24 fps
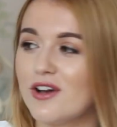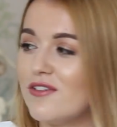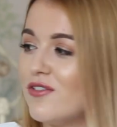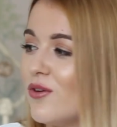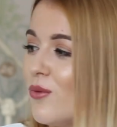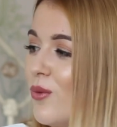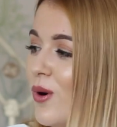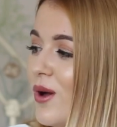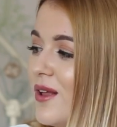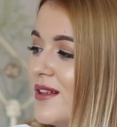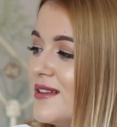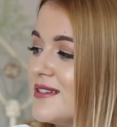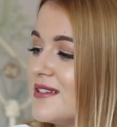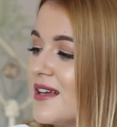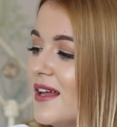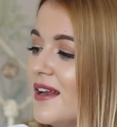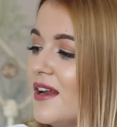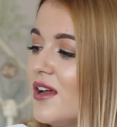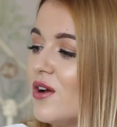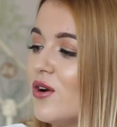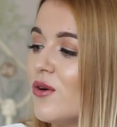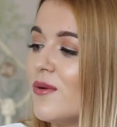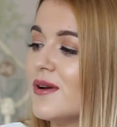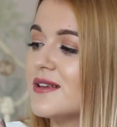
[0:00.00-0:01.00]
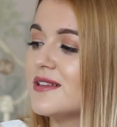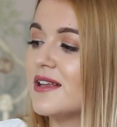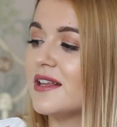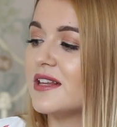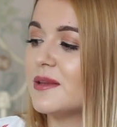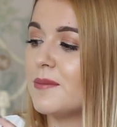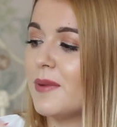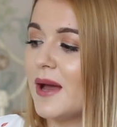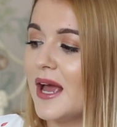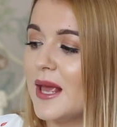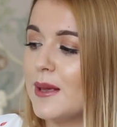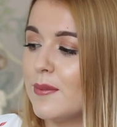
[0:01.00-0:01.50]
cover ones, and I always
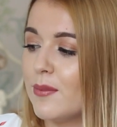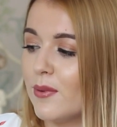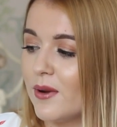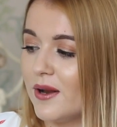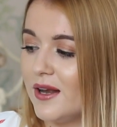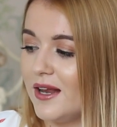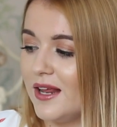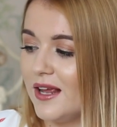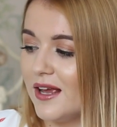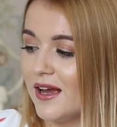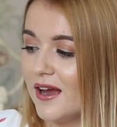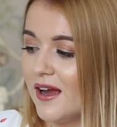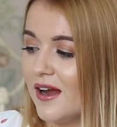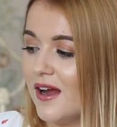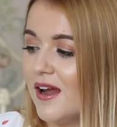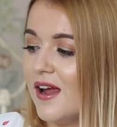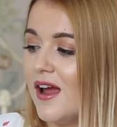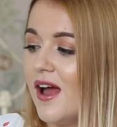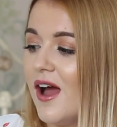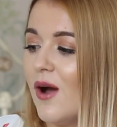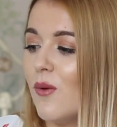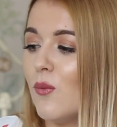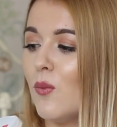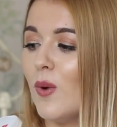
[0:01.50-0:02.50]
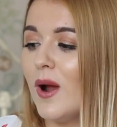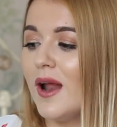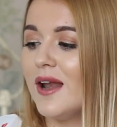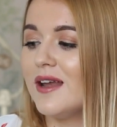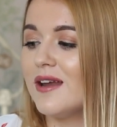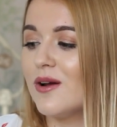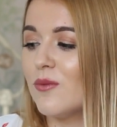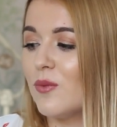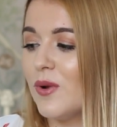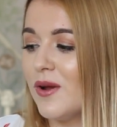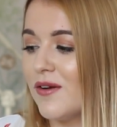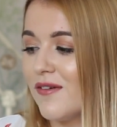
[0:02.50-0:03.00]
like the paper in here.
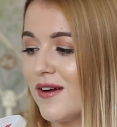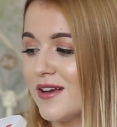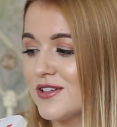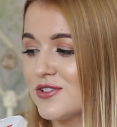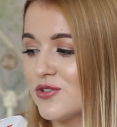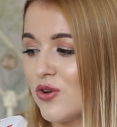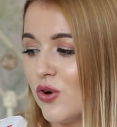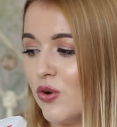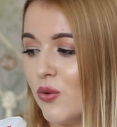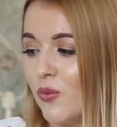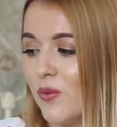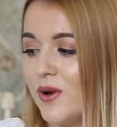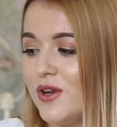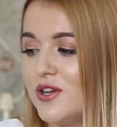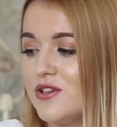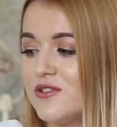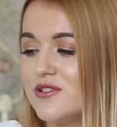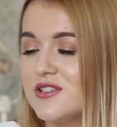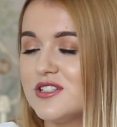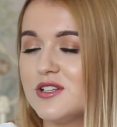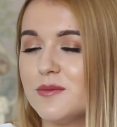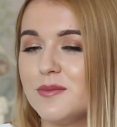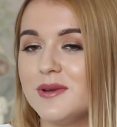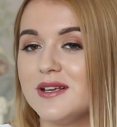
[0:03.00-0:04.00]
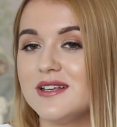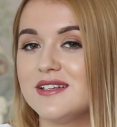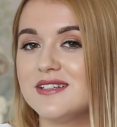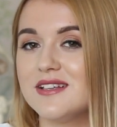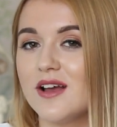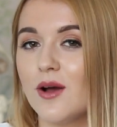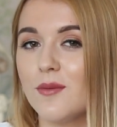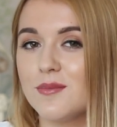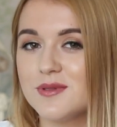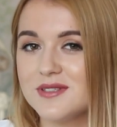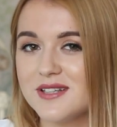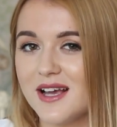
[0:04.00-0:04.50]
When we were at school, we used to be
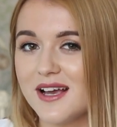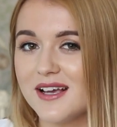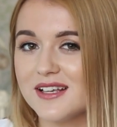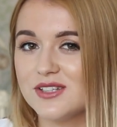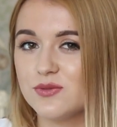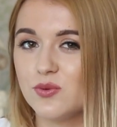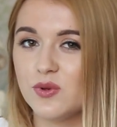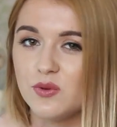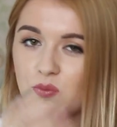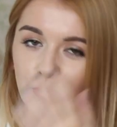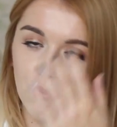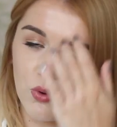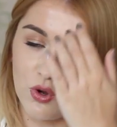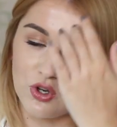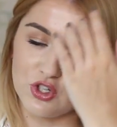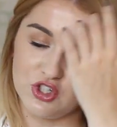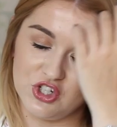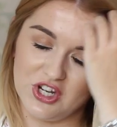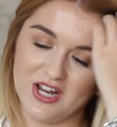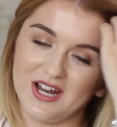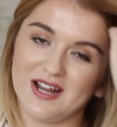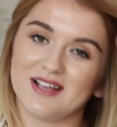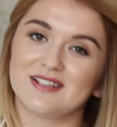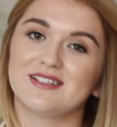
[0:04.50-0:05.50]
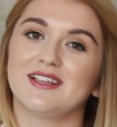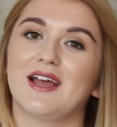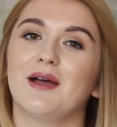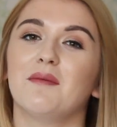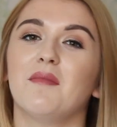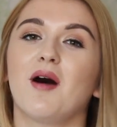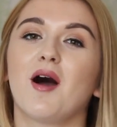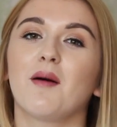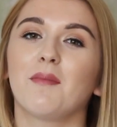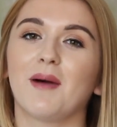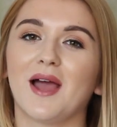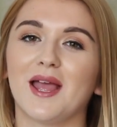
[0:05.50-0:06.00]
obsessed with what
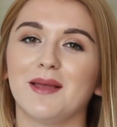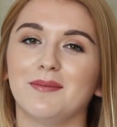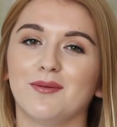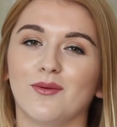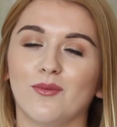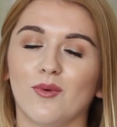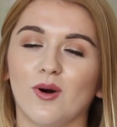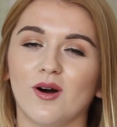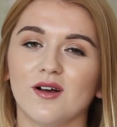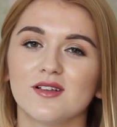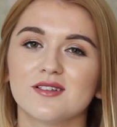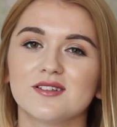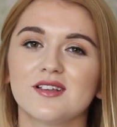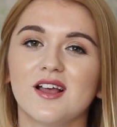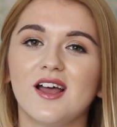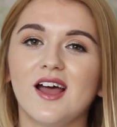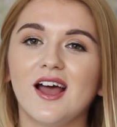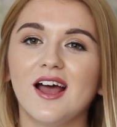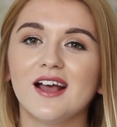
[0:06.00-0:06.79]
GSM our paper was.